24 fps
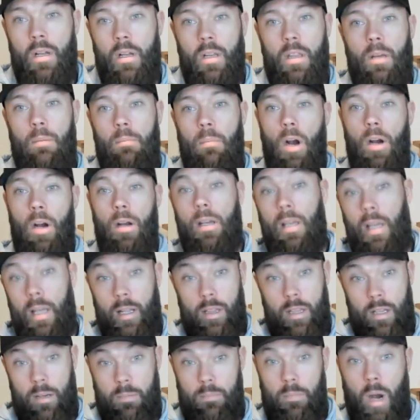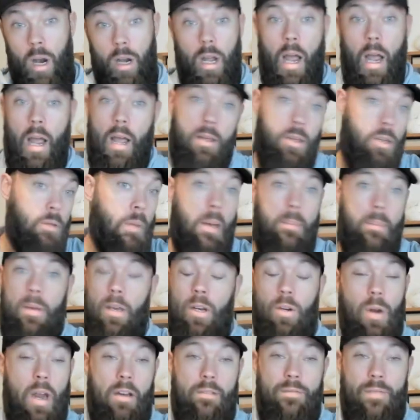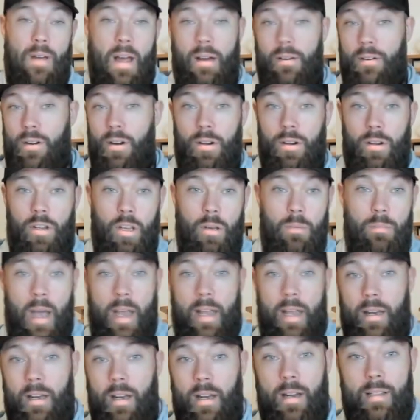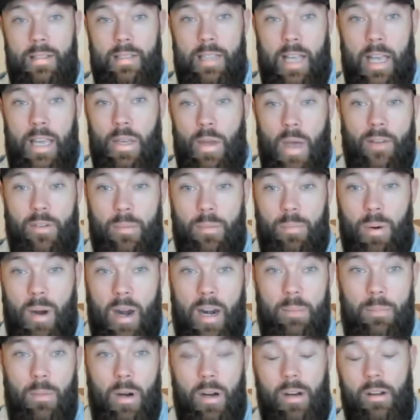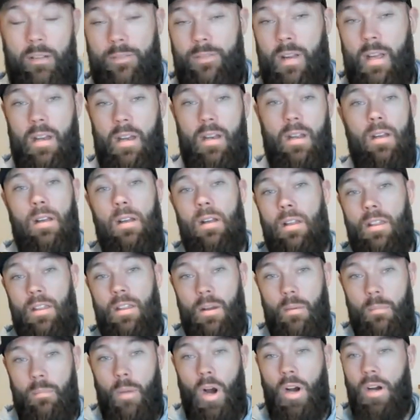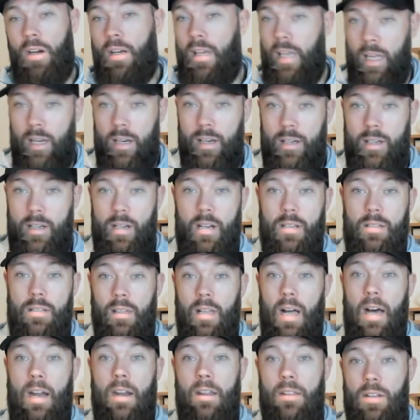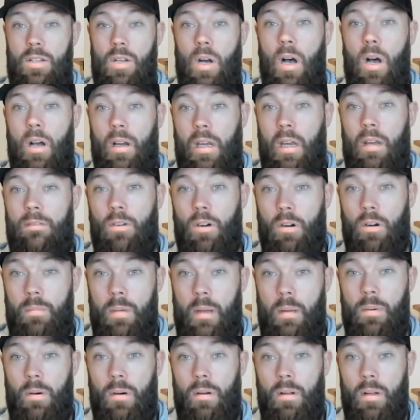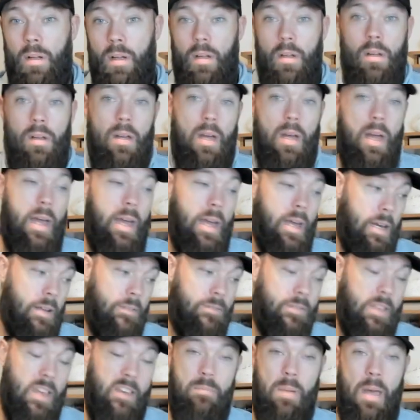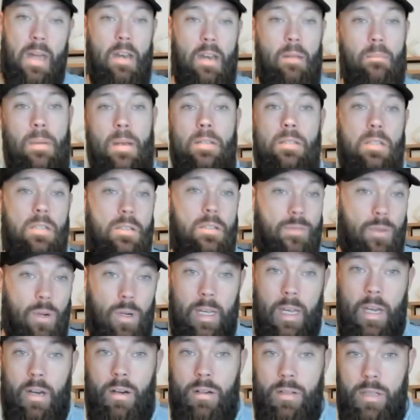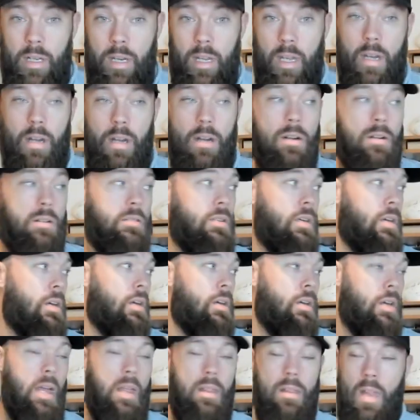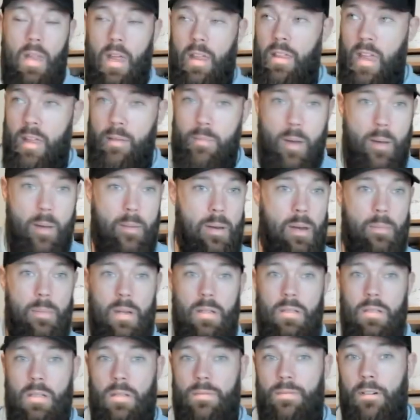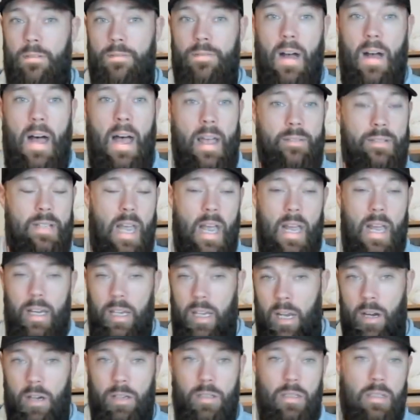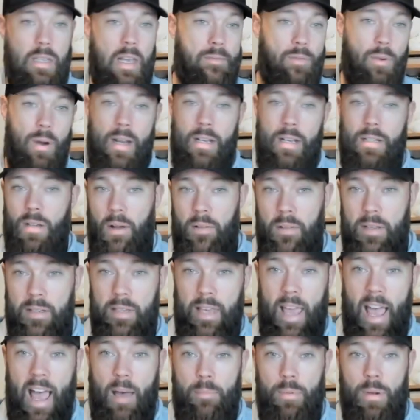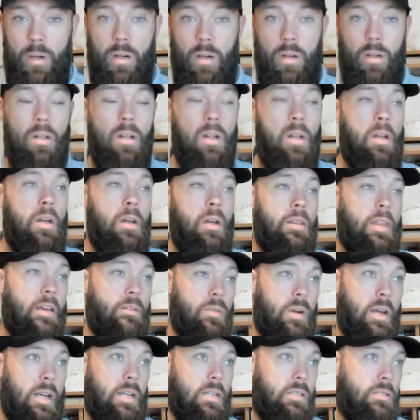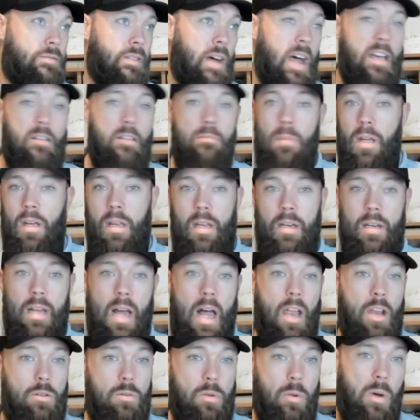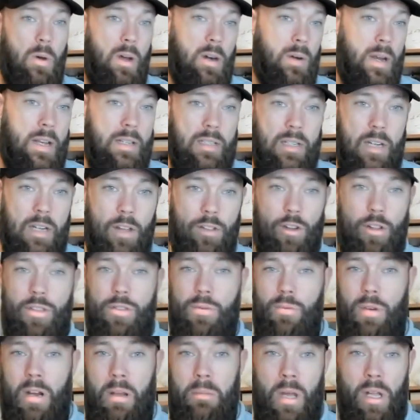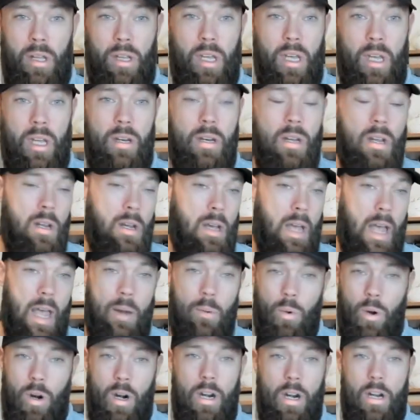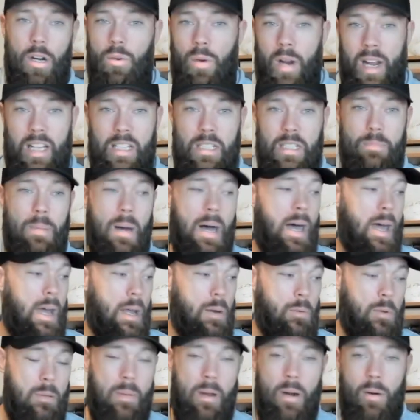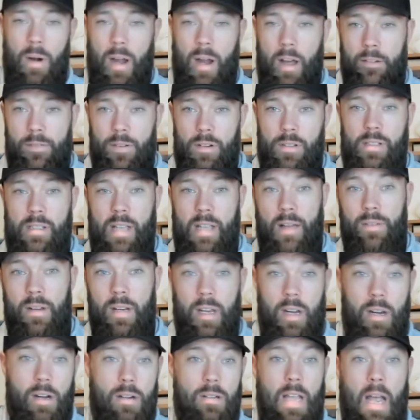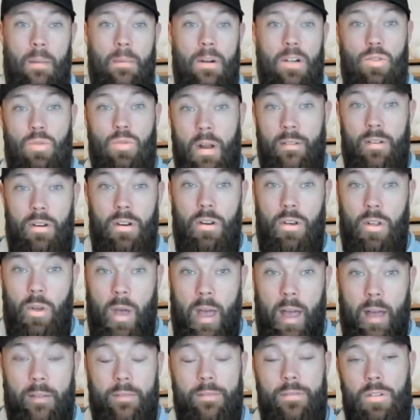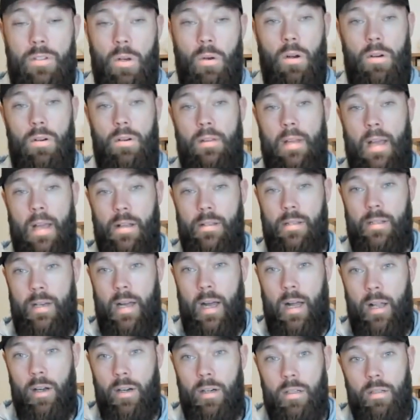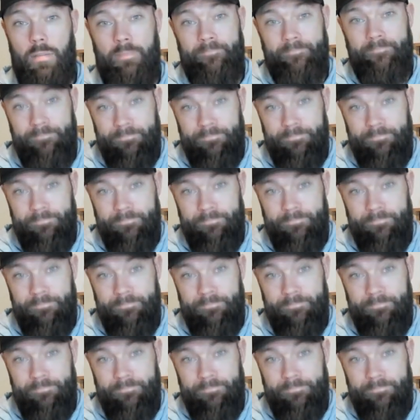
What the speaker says: The market, you might be a great founder. You might say you have a product market fit. The market does a lot of the talking for people. And if they've been in business for years and years, and they've been in business for 5-10 years, and they've raised all this capital, they've raised $5 million. We want to raise another $3 million, and we're in a great spot, and we've been around for 7 years. How much revenue do you have? $200,000.